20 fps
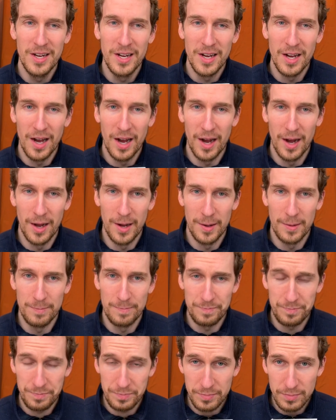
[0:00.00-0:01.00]

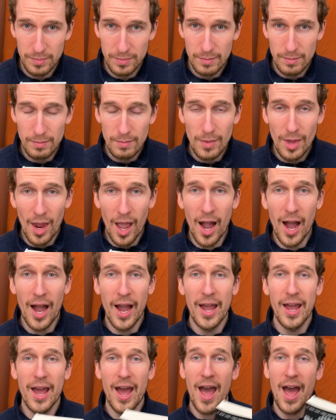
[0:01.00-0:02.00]
Um,
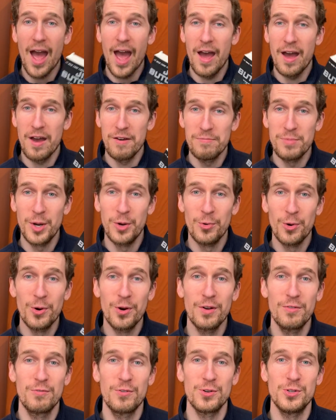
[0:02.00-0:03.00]
have been
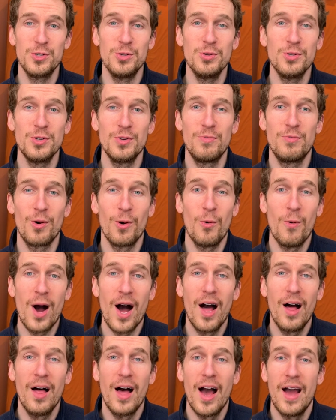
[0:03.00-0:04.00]
rooting for Susan for a
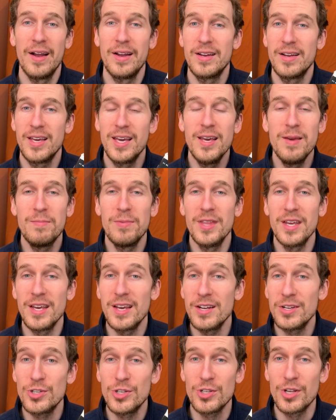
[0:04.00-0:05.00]
while. I keep
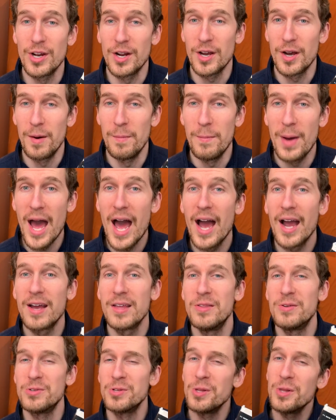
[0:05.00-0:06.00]
thinking she's going to come back,
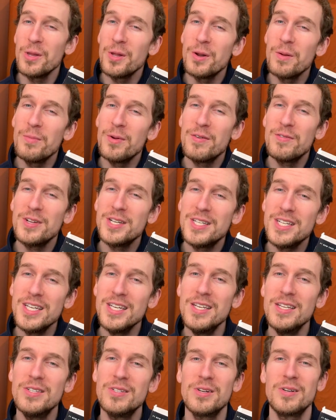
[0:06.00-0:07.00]
and there's a little bit of a
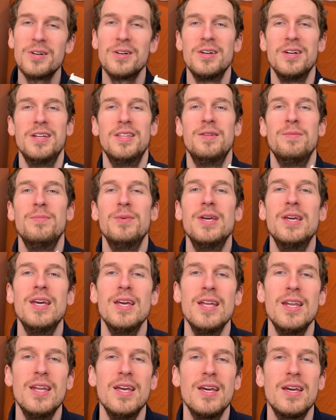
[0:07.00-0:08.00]
teaser in the
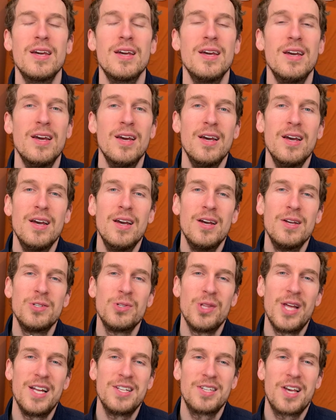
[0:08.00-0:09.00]
beginning.
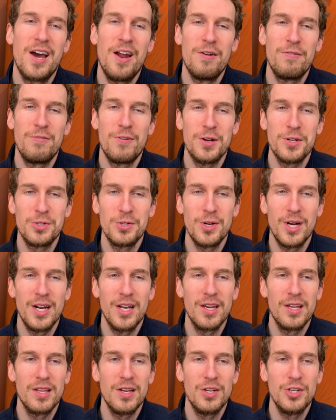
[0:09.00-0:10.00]
So that's kind of
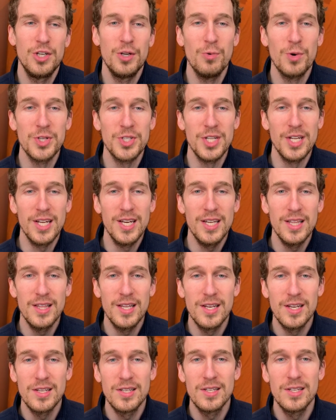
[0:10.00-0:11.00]
frustrating that she wasn't in
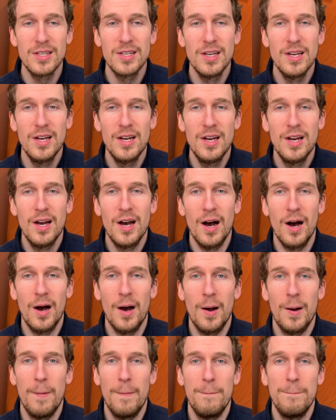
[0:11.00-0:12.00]
this.
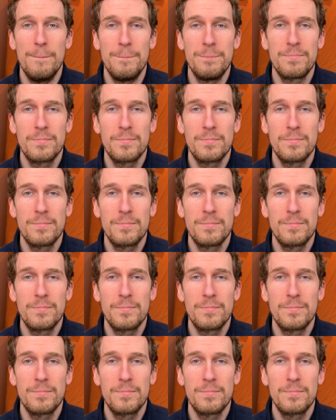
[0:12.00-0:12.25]
Um,